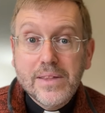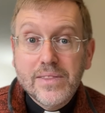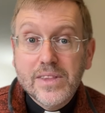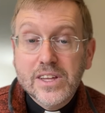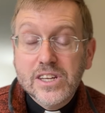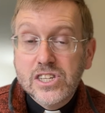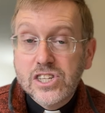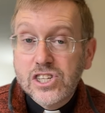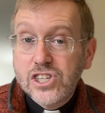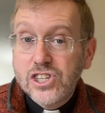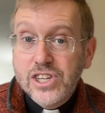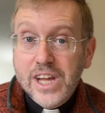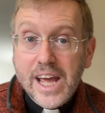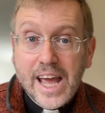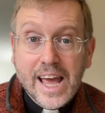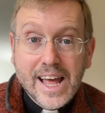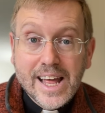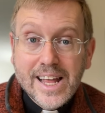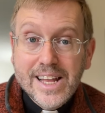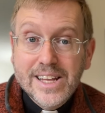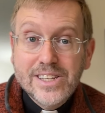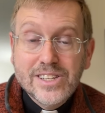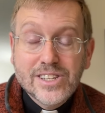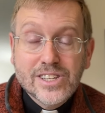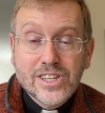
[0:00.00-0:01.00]
in the
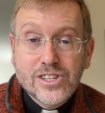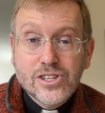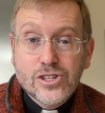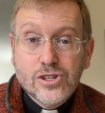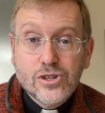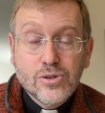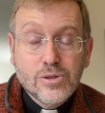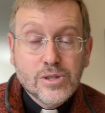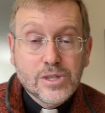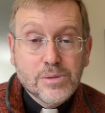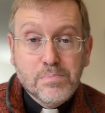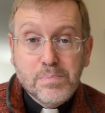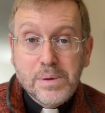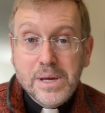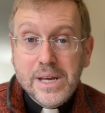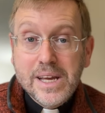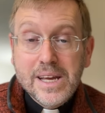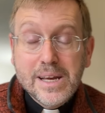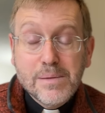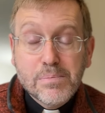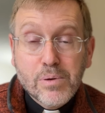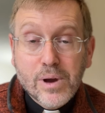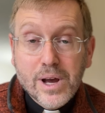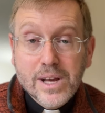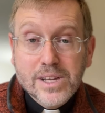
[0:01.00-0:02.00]
stands and to
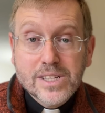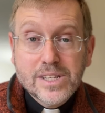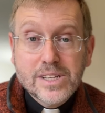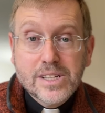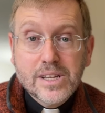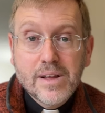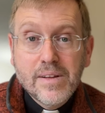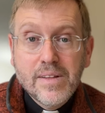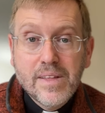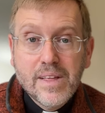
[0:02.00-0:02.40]
be present.